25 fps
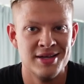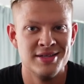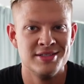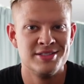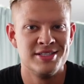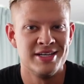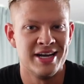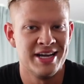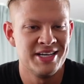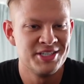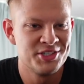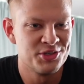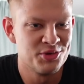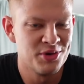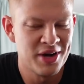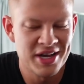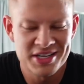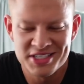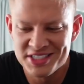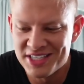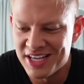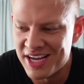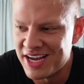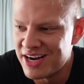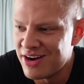Today's a
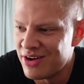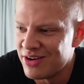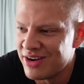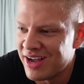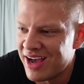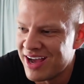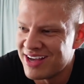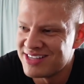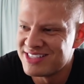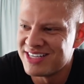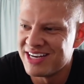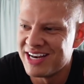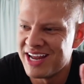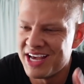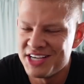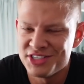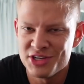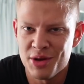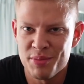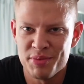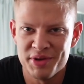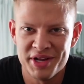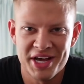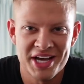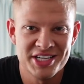rest day. Now guys, the last
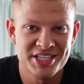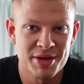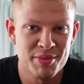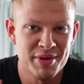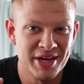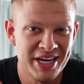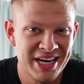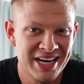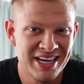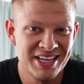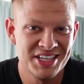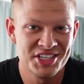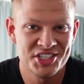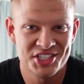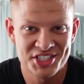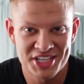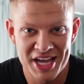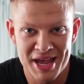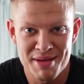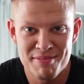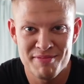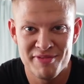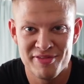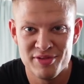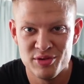couple days I've been eating the
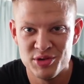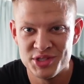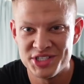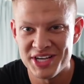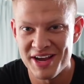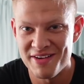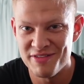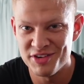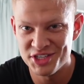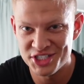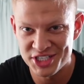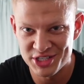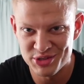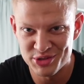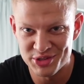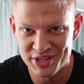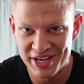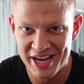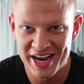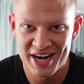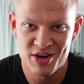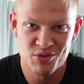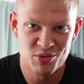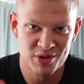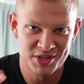same foods every single
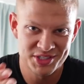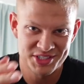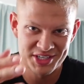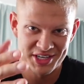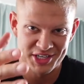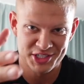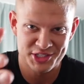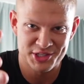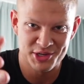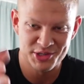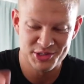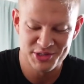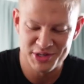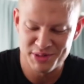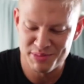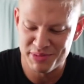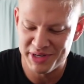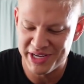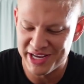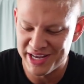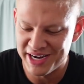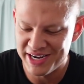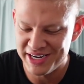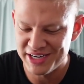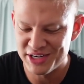day, the ones that I showed you in the
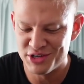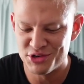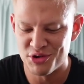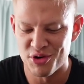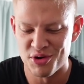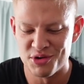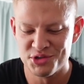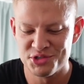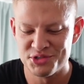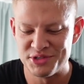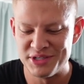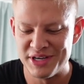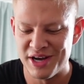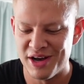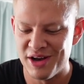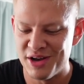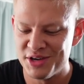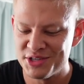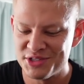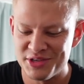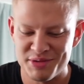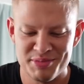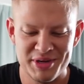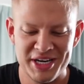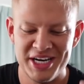beginning, the grocery haul.
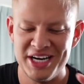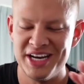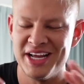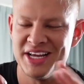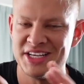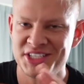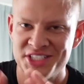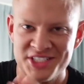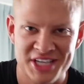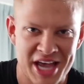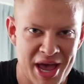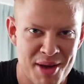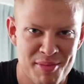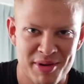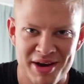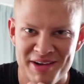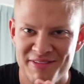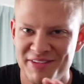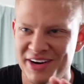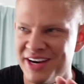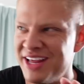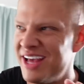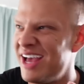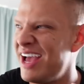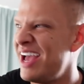So I've been eating salmon
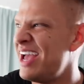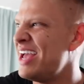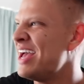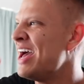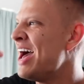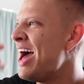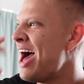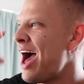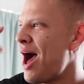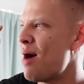every day.